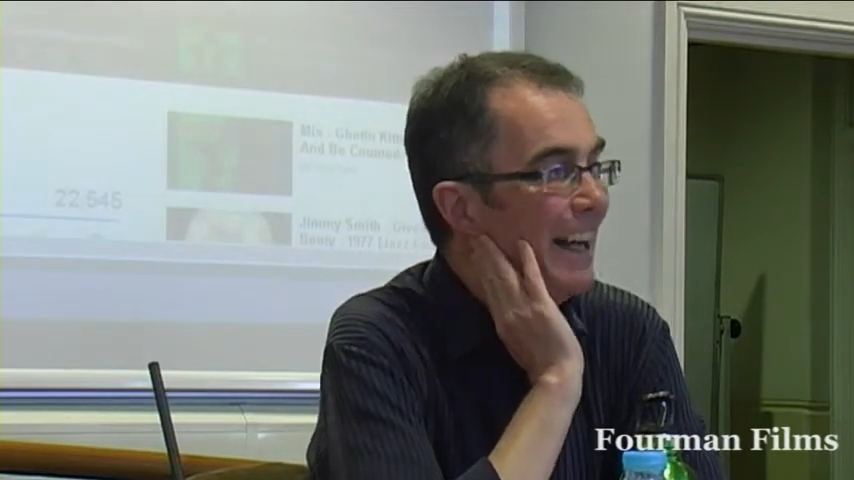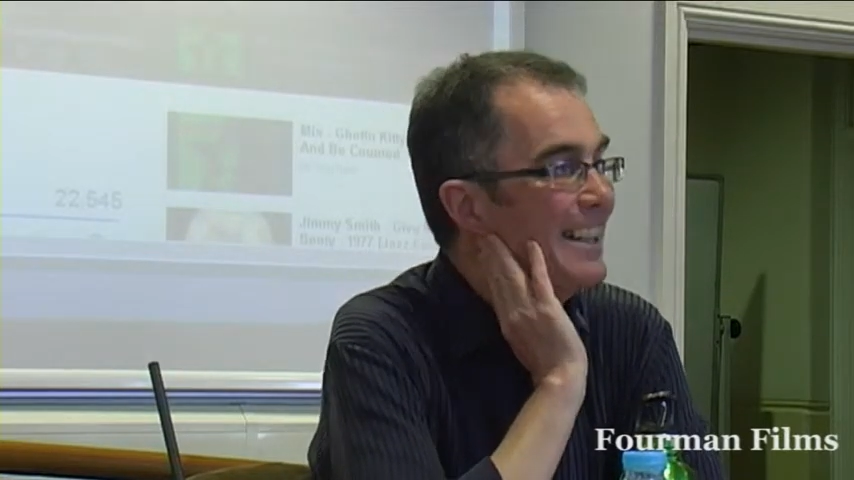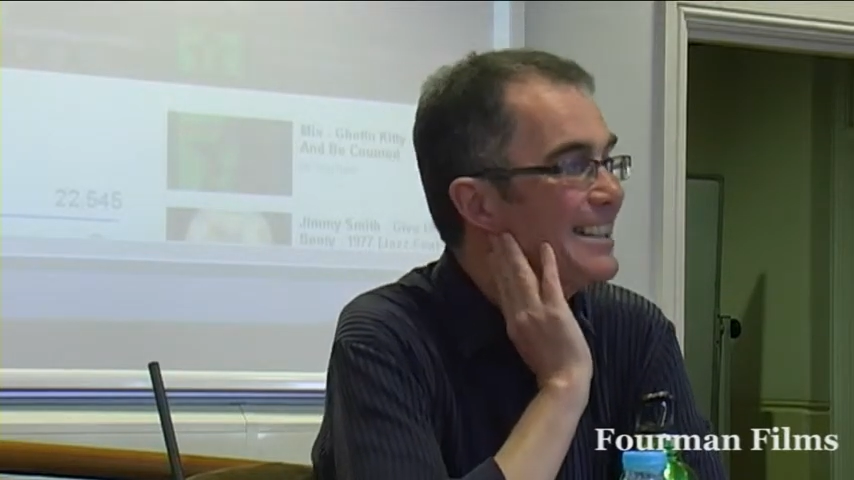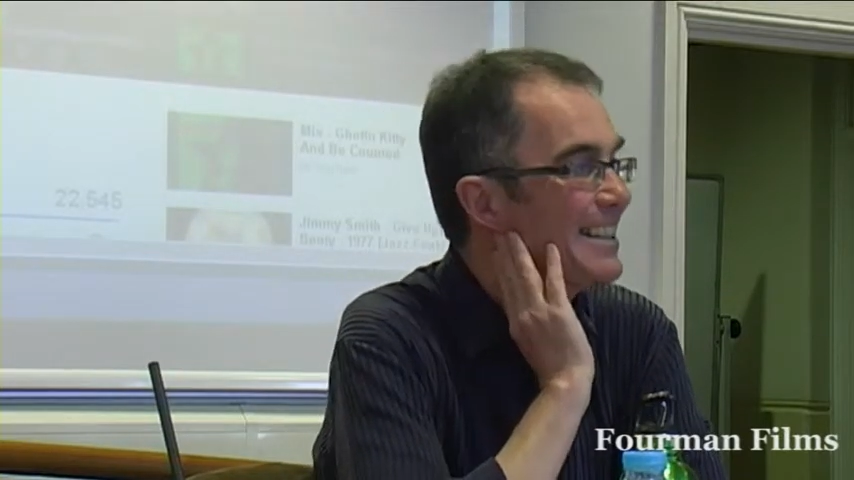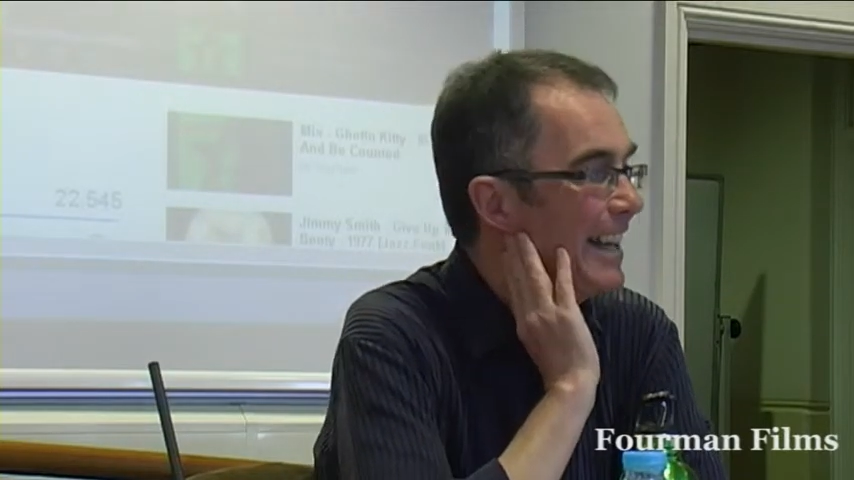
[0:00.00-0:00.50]

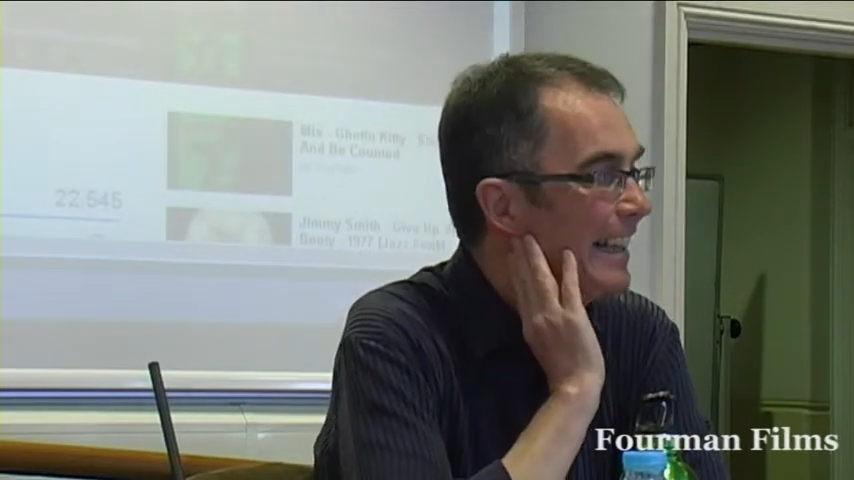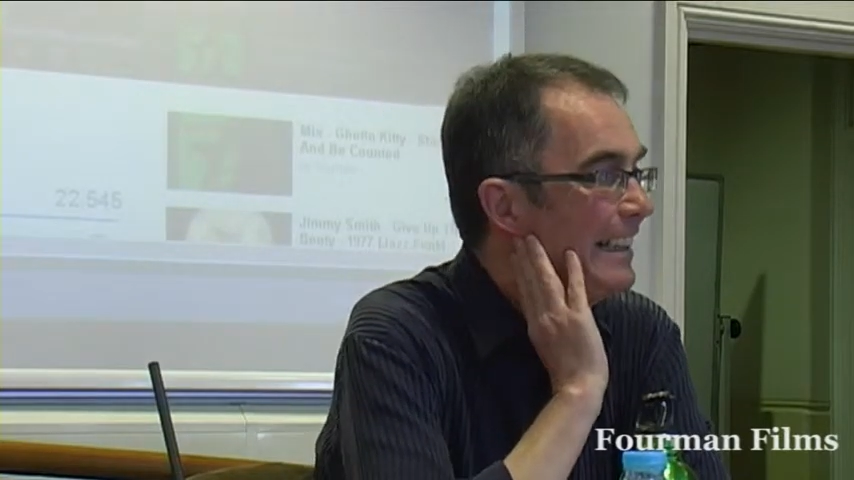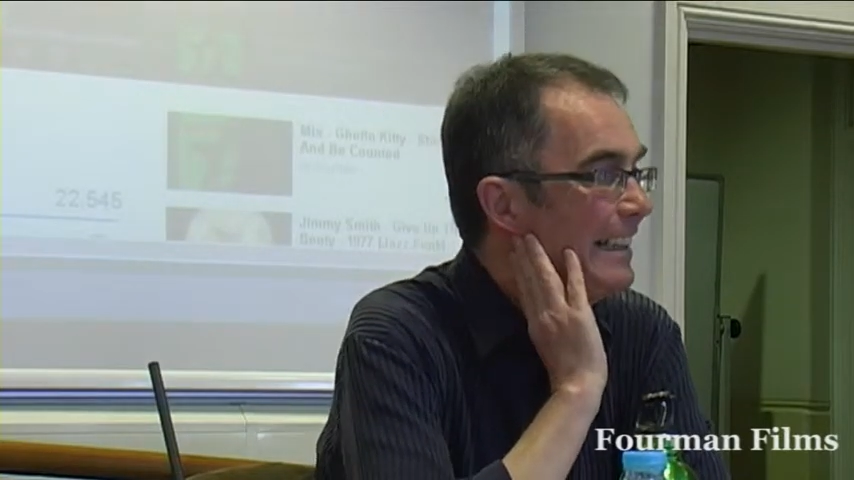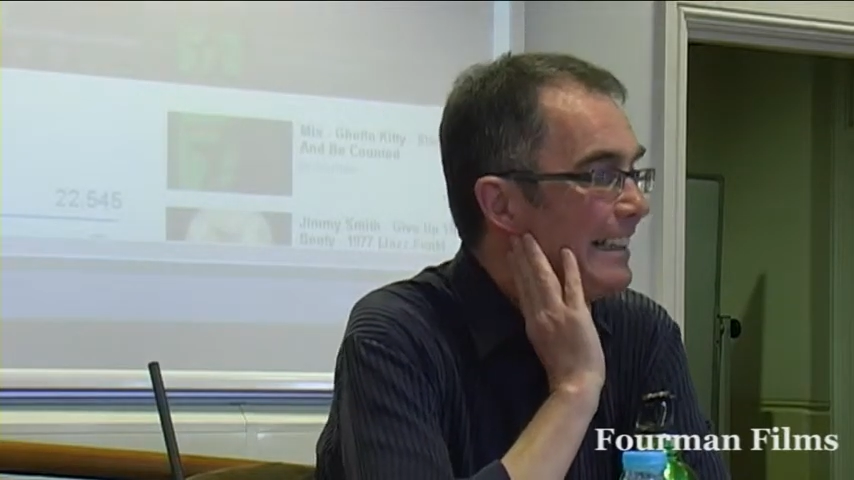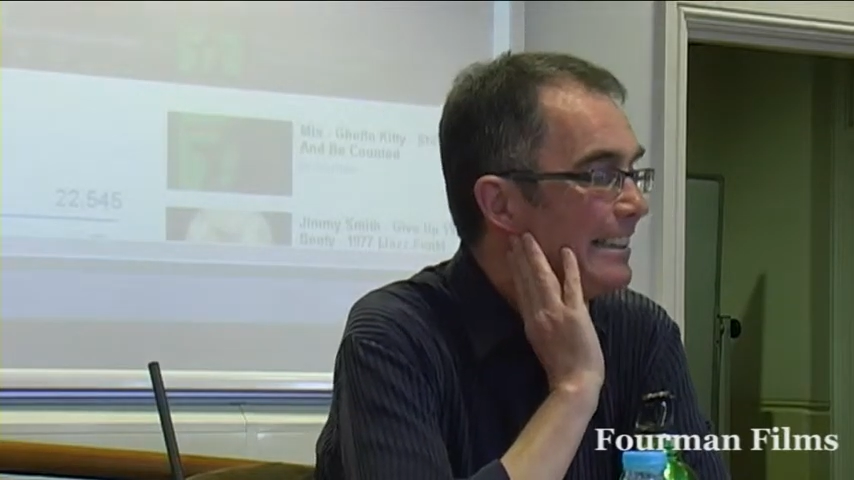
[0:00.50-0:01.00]

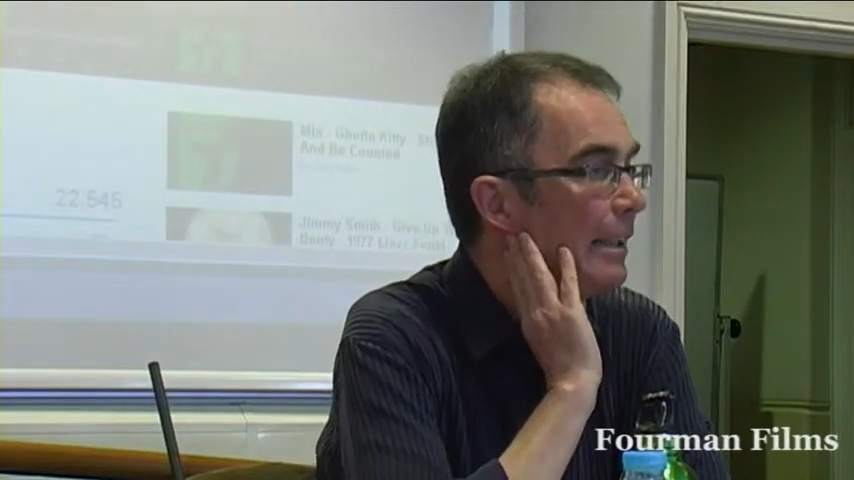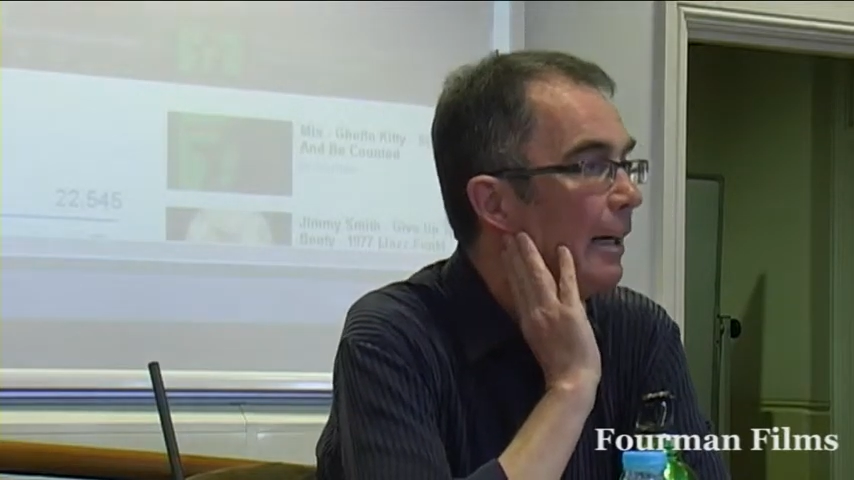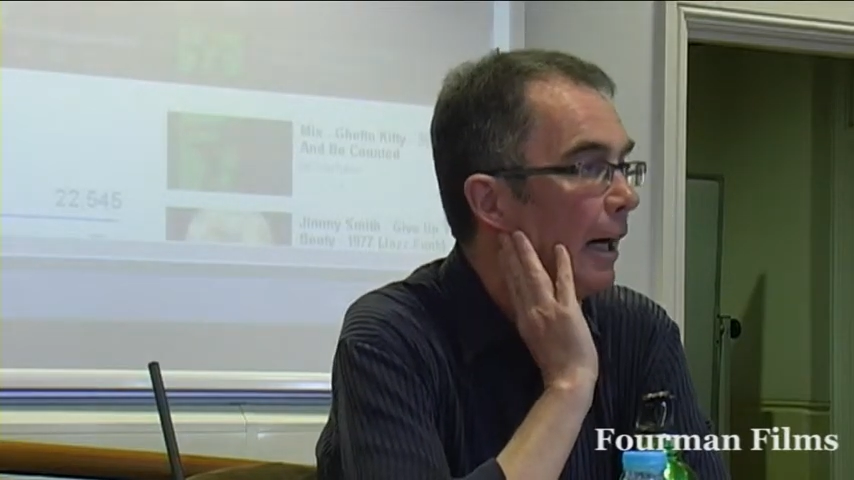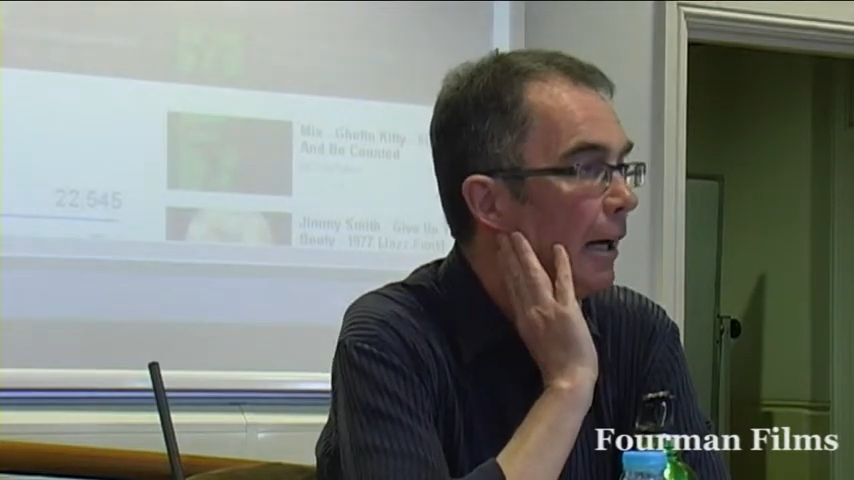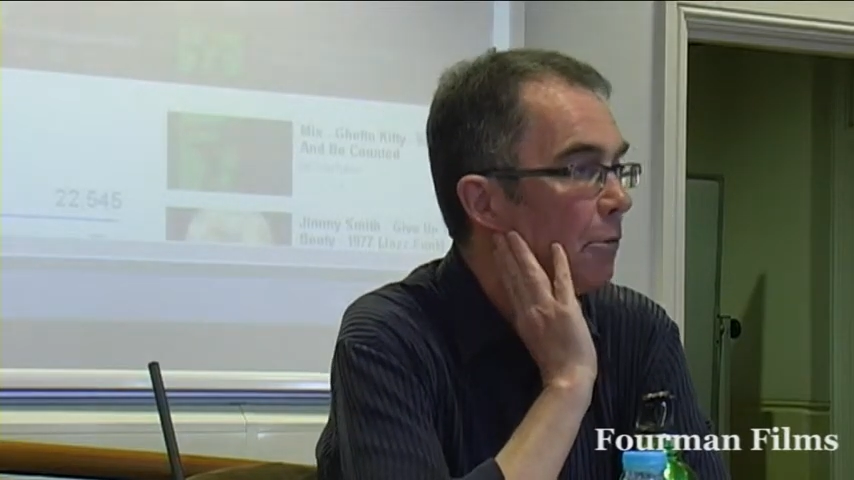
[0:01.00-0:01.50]
inside uh,